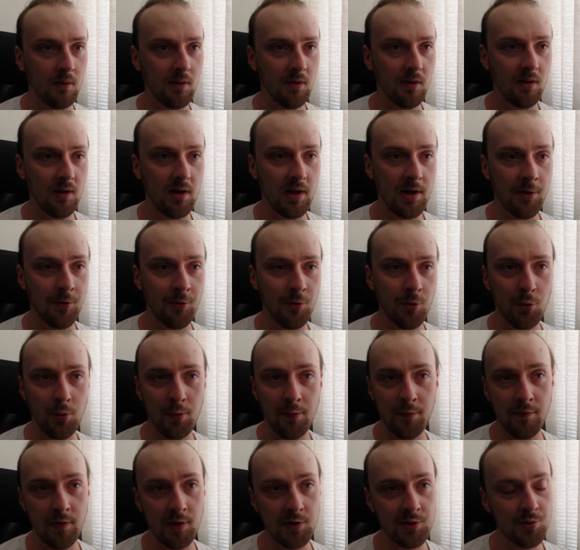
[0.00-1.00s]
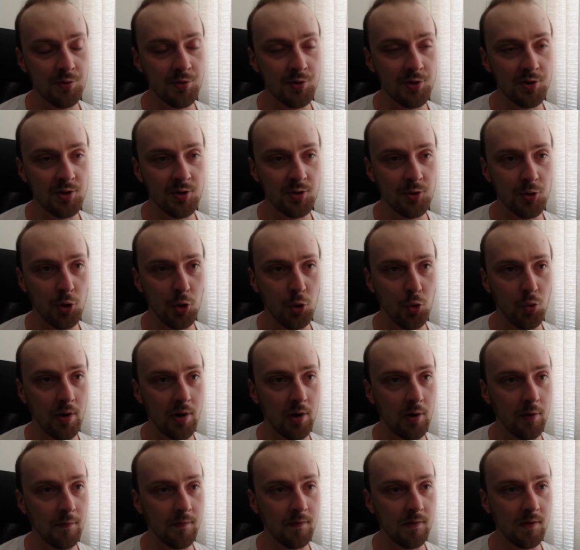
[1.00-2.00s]
I don't know if I should show any
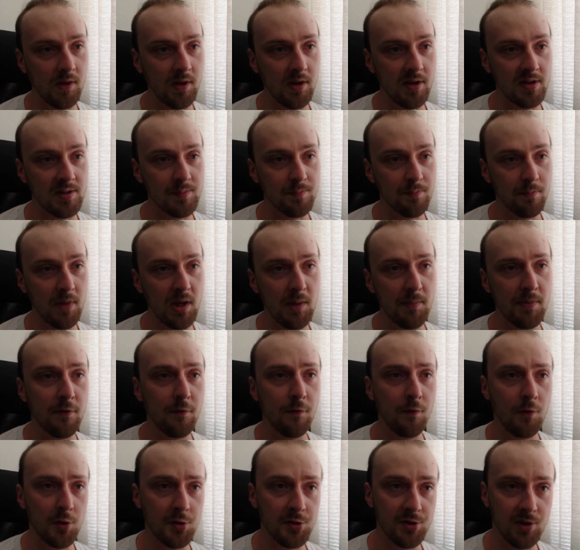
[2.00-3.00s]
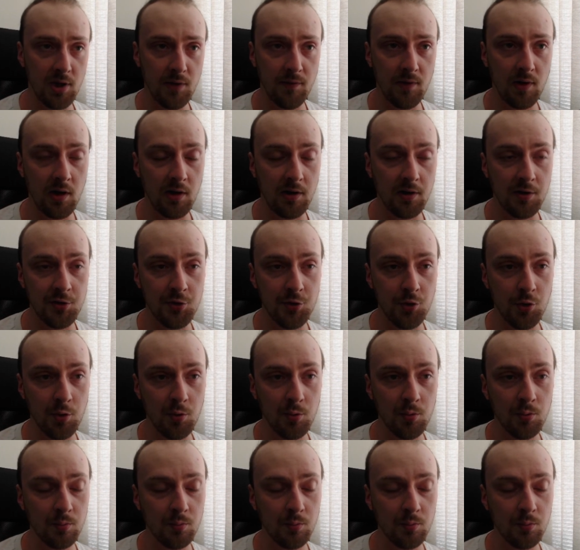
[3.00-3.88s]
of these. Maybe the first level I can show.